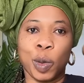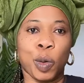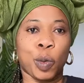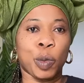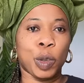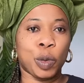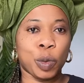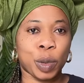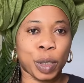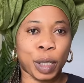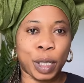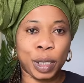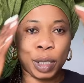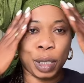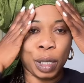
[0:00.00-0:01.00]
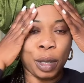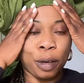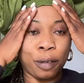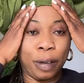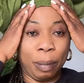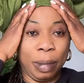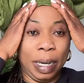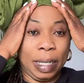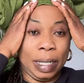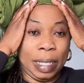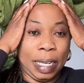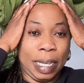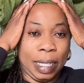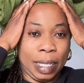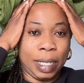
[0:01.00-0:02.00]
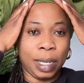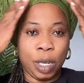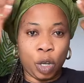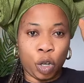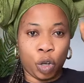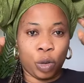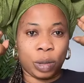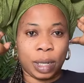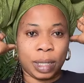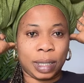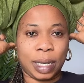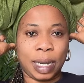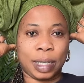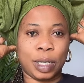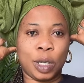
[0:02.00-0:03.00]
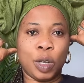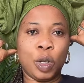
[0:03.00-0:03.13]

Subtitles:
we do skits, family skits. You understand?